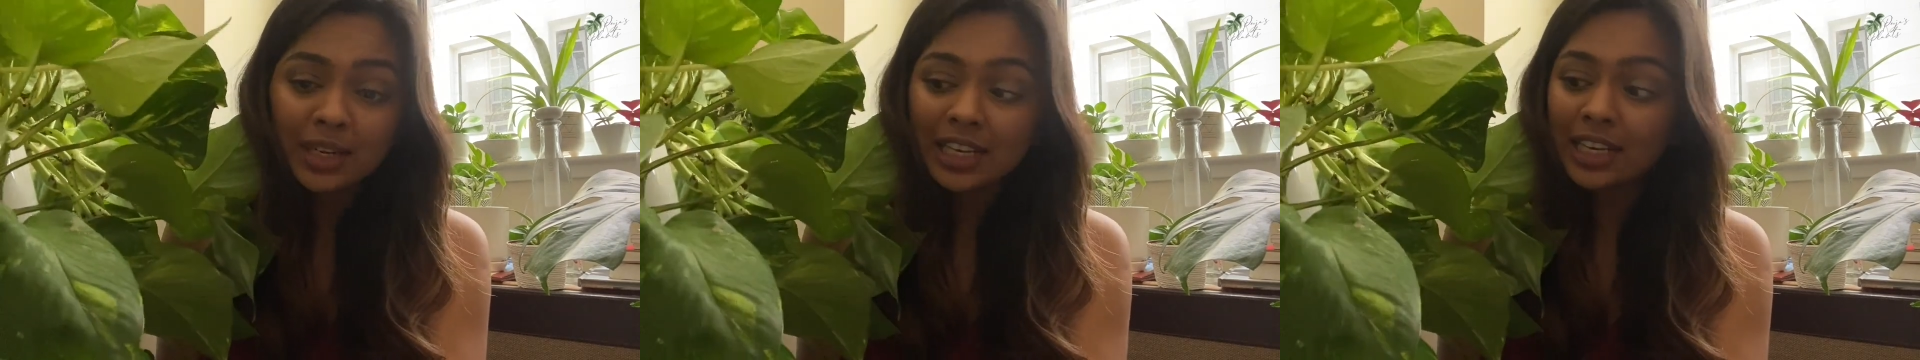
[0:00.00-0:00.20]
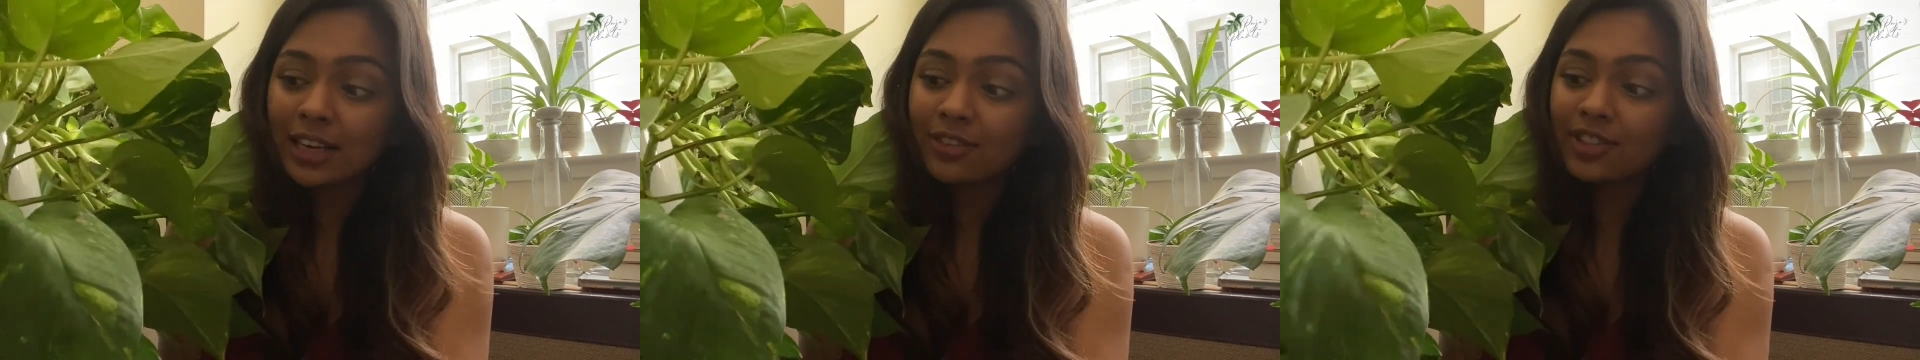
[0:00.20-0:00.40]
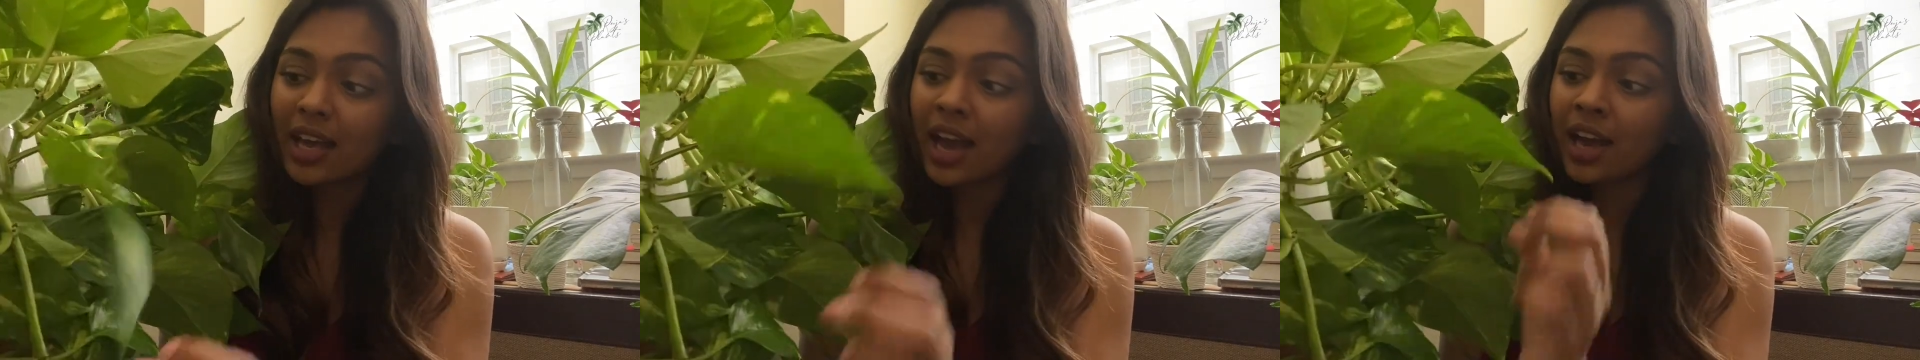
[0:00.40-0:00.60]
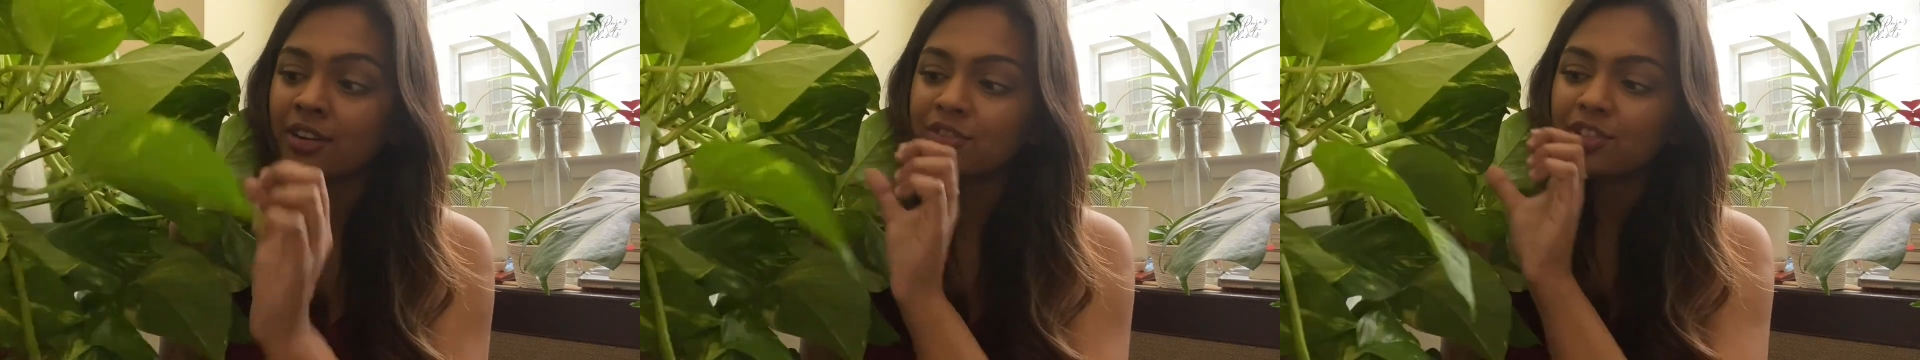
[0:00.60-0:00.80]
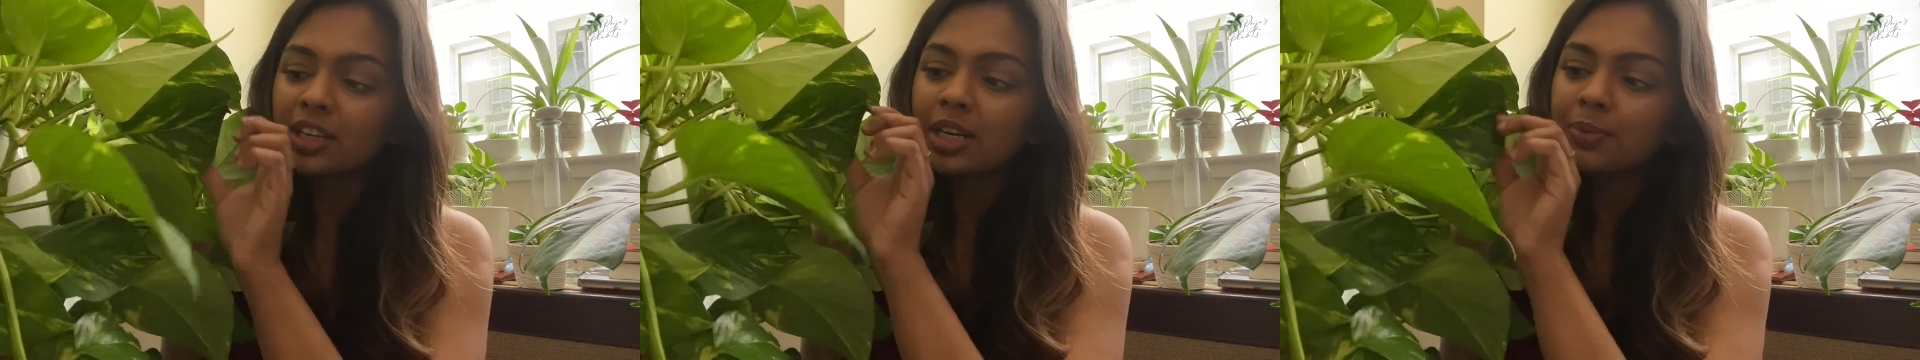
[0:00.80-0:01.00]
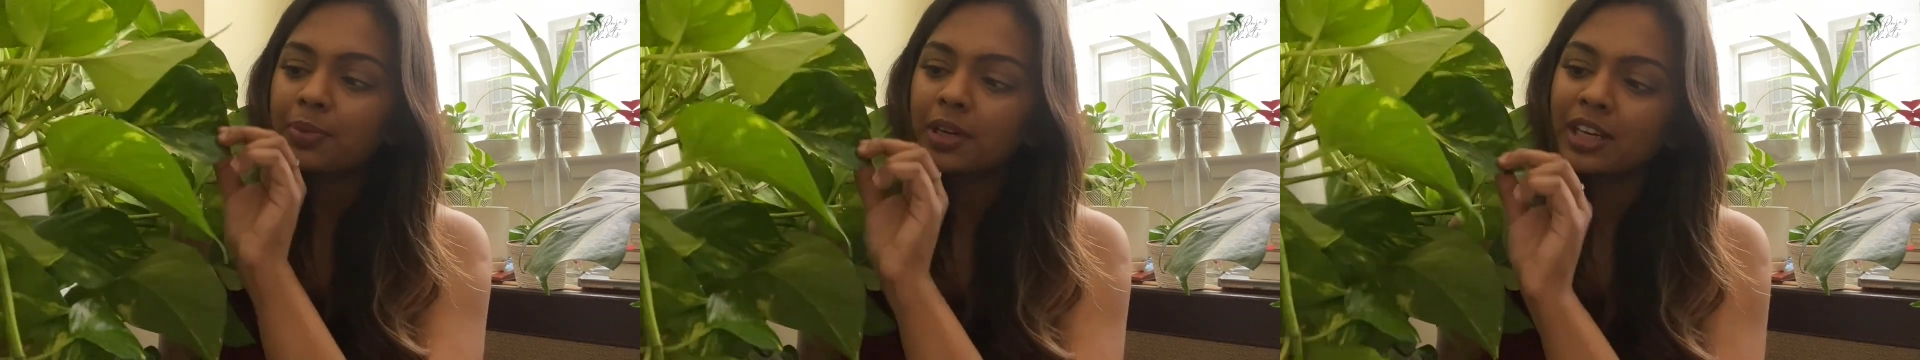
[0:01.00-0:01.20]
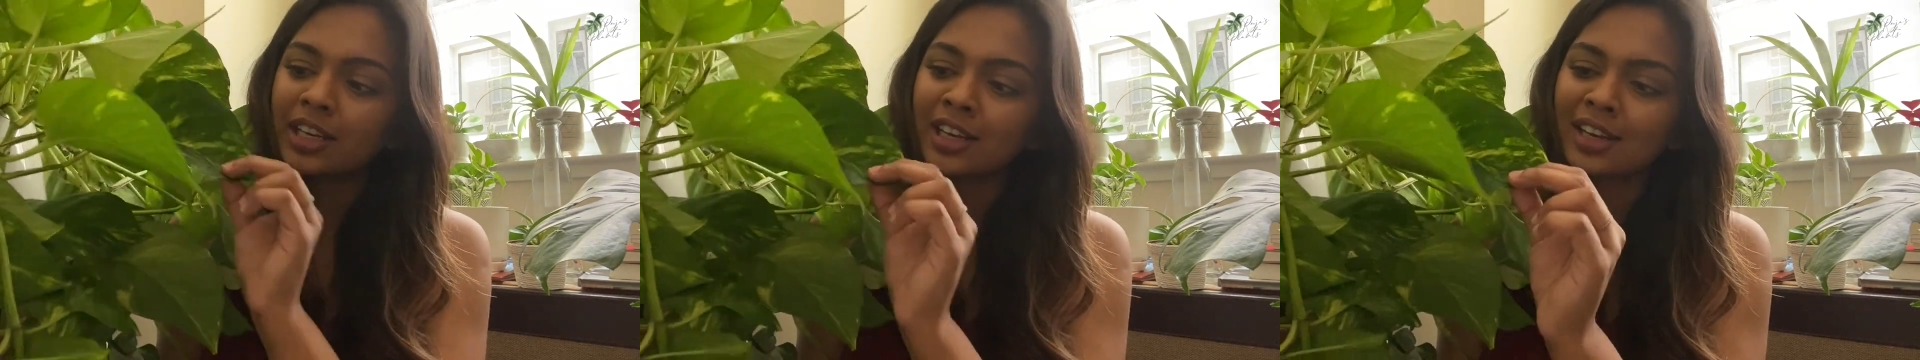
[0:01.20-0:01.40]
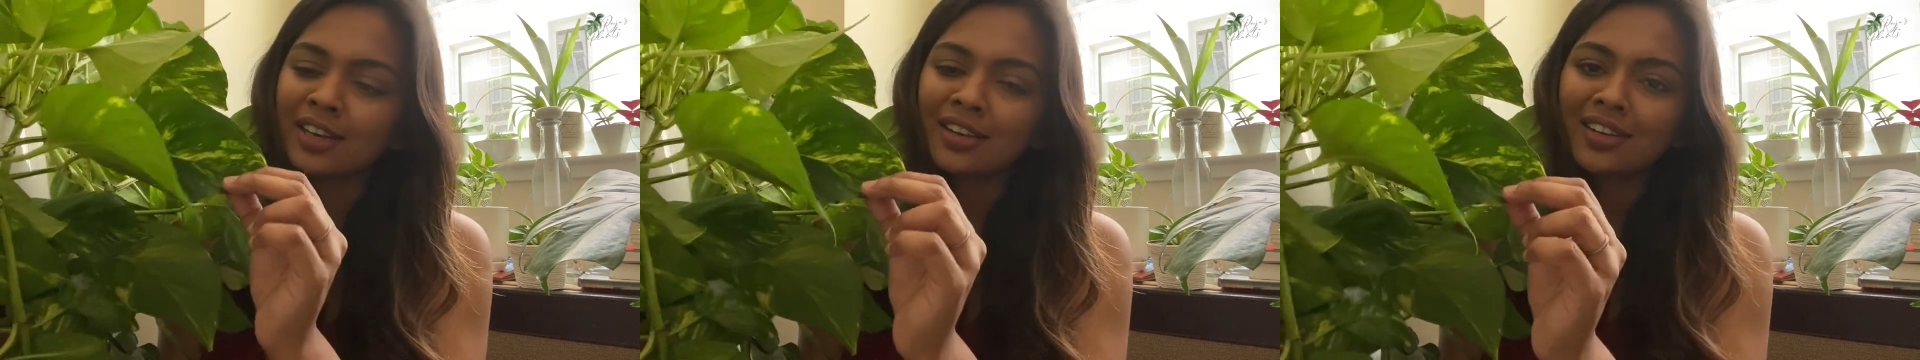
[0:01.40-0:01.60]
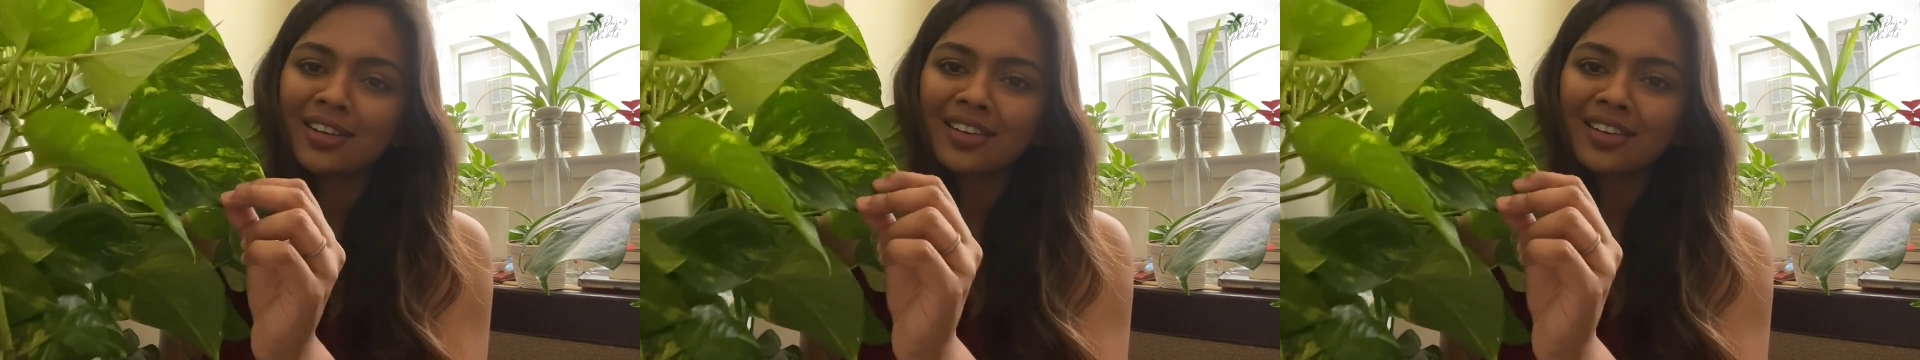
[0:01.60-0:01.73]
leaves and really pretty,